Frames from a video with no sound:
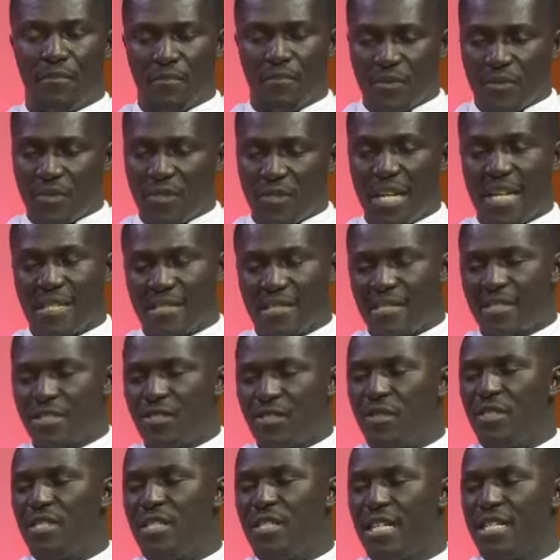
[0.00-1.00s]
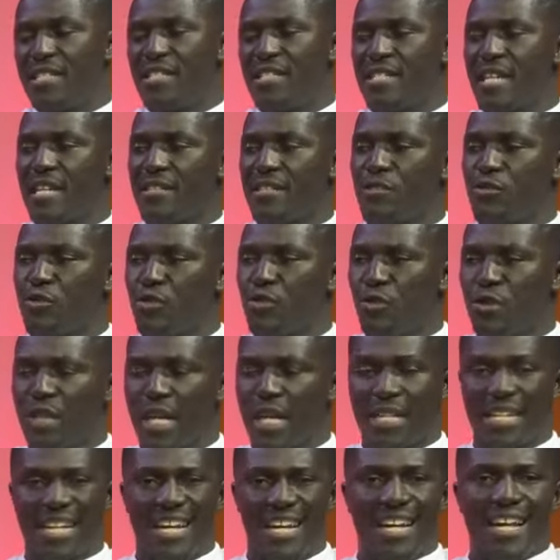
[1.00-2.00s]
sets, Christian sets, do
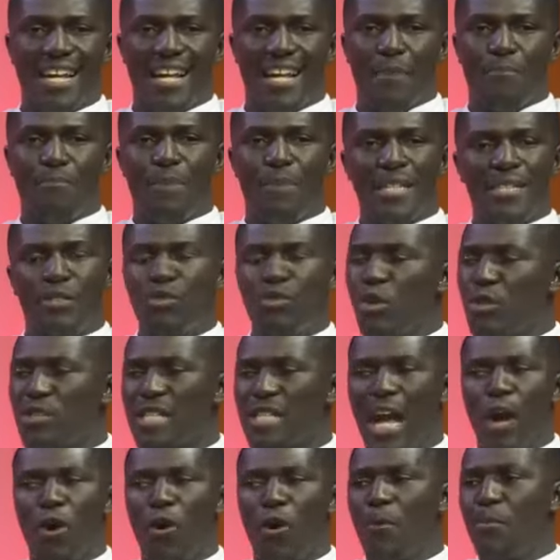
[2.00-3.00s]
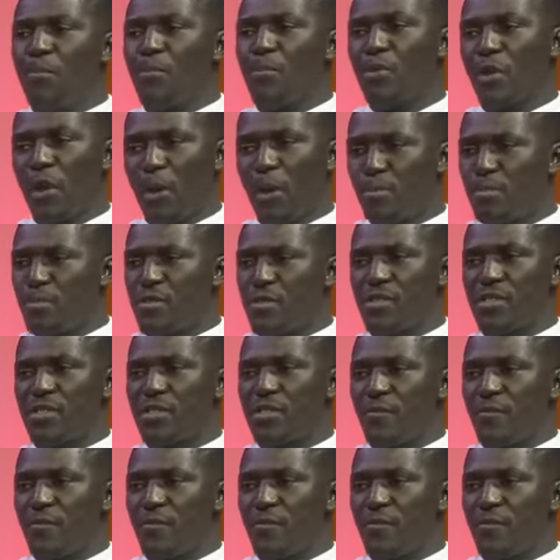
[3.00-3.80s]
that. But those are all props.